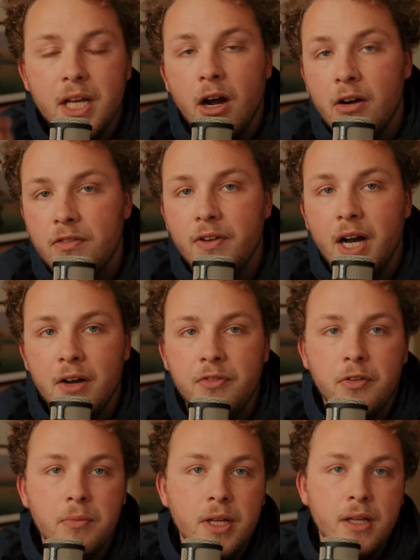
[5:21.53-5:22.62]
the R five
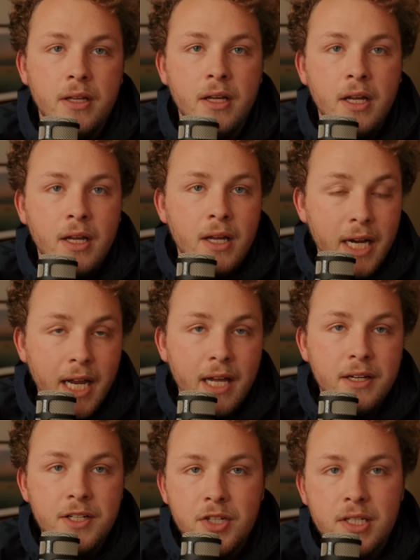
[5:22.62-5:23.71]
for me,
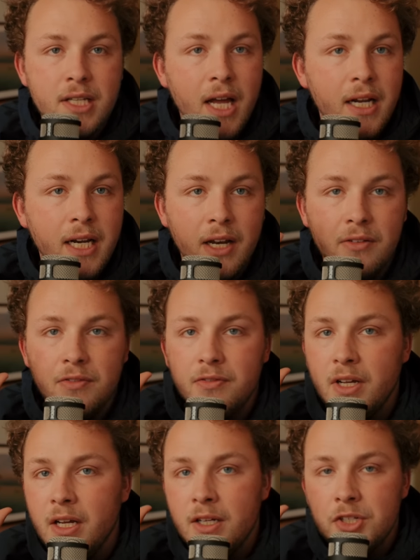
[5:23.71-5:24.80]
again, is just that kind of
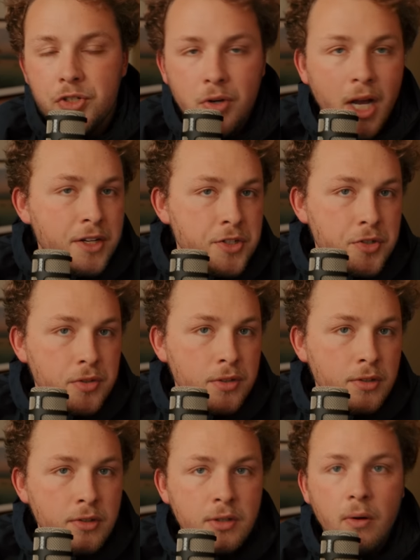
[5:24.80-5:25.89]
tried and
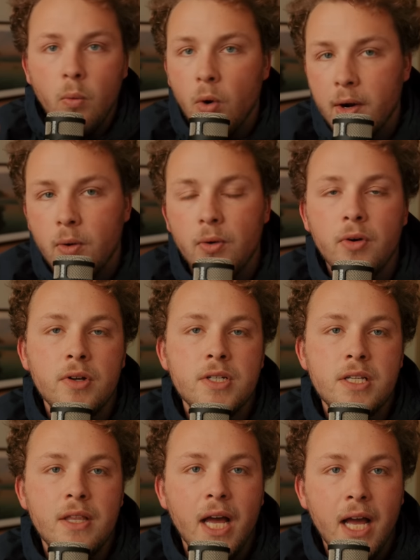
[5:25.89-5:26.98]
true
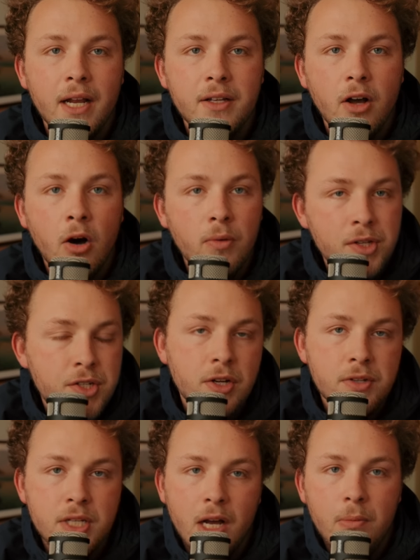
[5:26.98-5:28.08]
workhorse that always
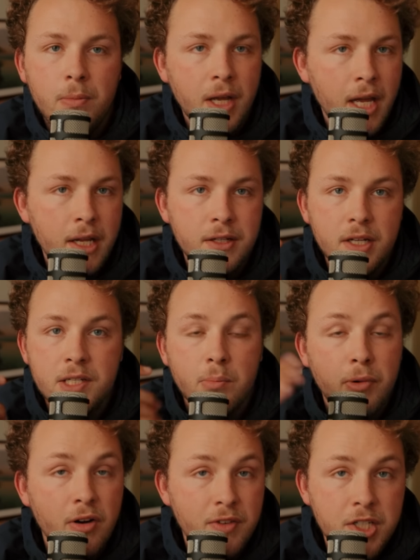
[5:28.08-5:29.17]
shows up and does a
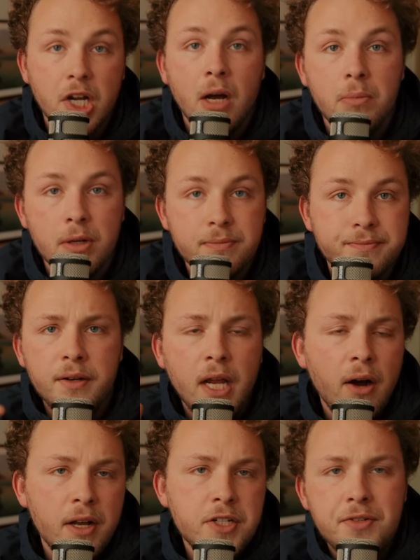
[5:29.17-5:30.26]
perfect job.
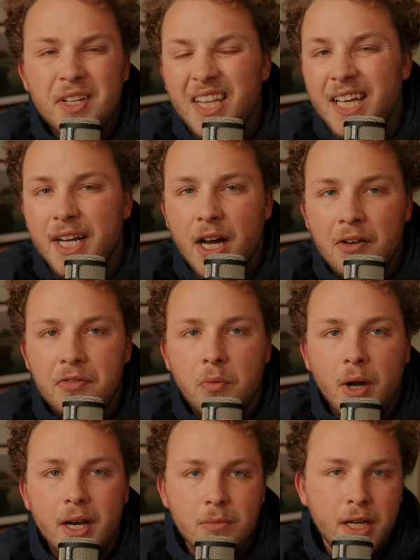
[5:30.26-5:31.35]
Now, interestingly enough,
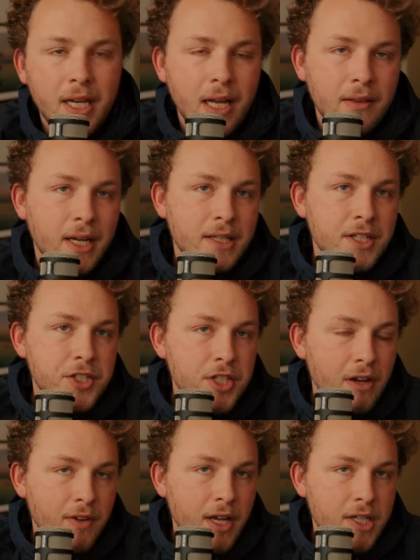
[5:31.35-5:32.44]
when I'm looking at like the G
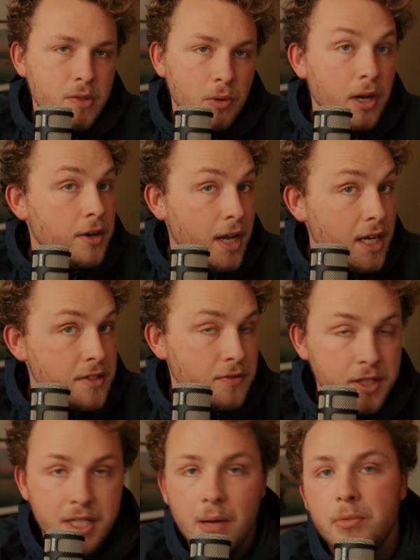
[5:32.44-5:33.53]
F X one hundred S, for
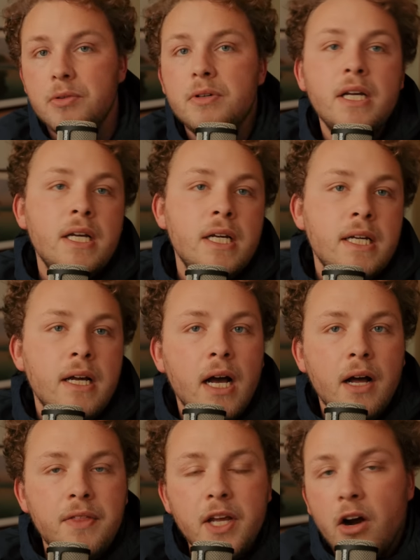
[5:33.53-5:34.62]
example,
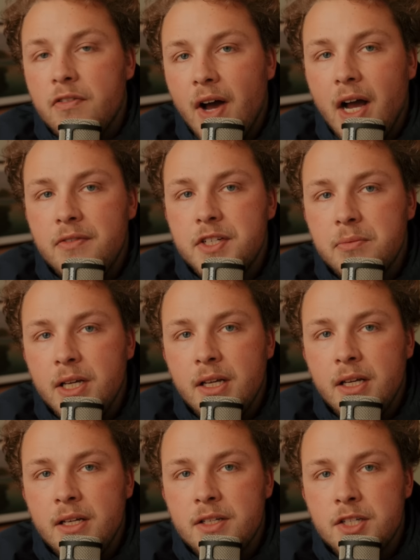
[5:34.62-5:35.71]
uh, the R five to
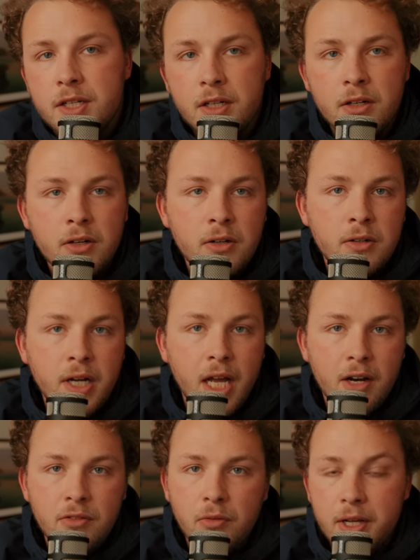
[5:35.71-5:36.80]
me still
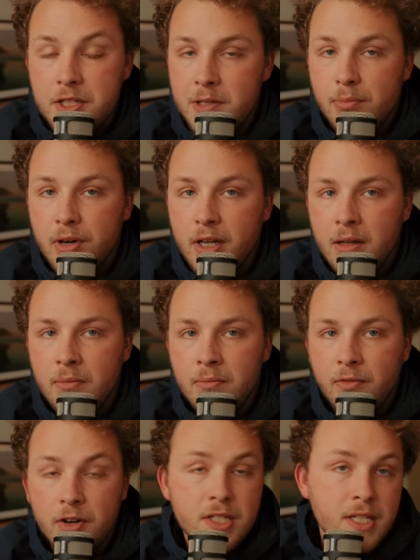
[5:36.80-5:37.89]
kind of reigns supreme
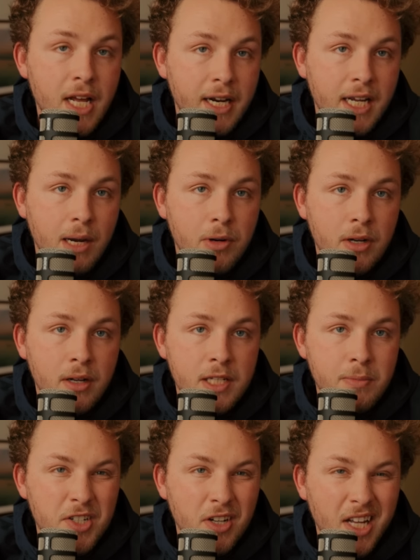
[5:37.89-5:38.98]
versus that camera,
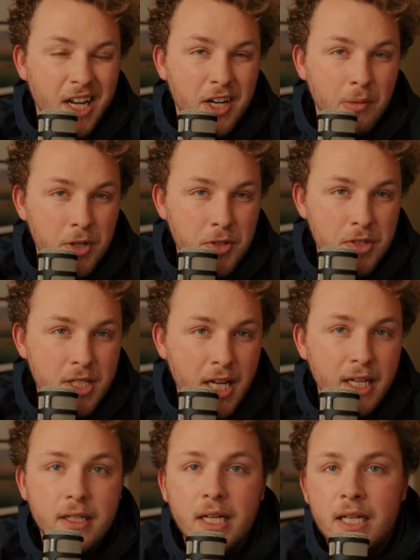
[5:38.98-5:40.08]
especially on like a commercial
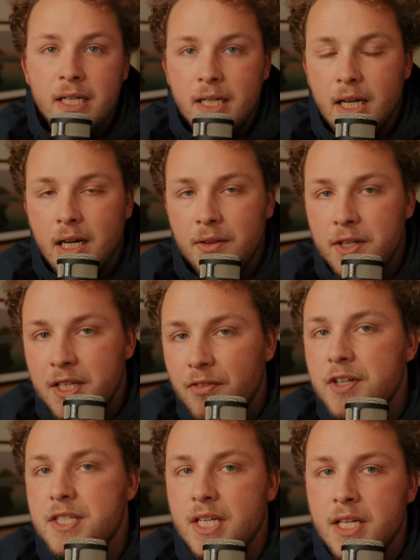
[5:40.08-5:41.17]
set. Uh, the
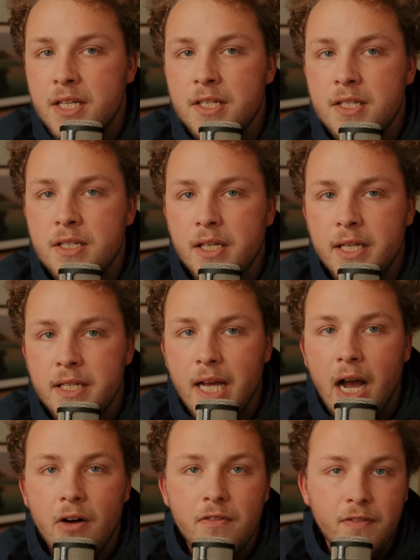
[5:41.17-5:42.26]
difference is, is
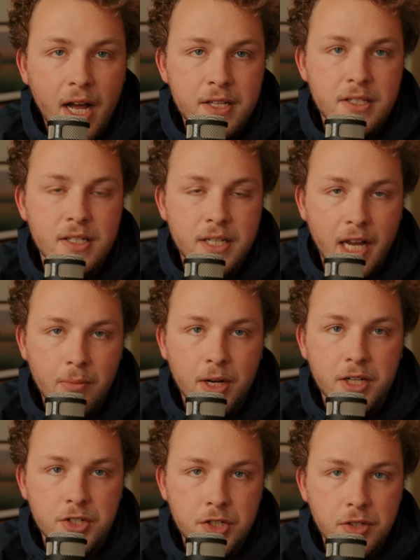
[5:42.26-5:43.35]
how fast this camera
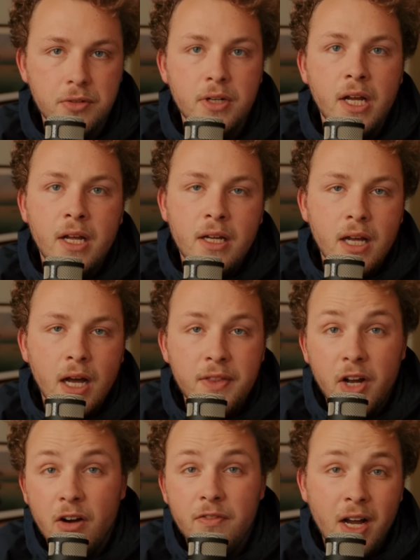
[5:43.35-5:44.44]
can shoot. Uh, the
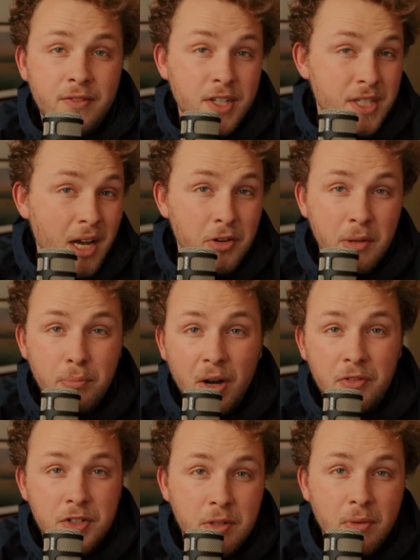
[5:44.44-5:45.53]
R five does not really
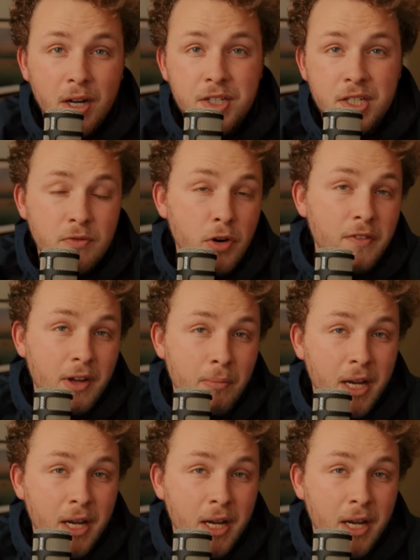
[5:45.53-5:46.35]
buffer too much. It's forty-five